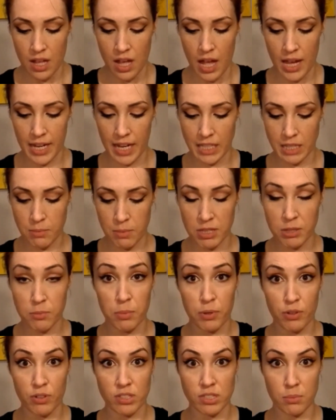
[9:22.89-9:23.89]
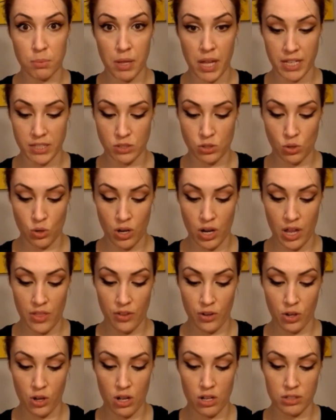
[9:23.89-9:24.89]
I got them at the beauty supply store, and
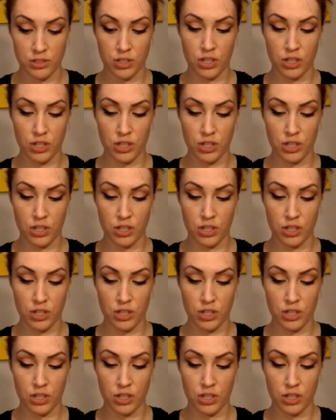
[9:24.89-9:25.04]
they're called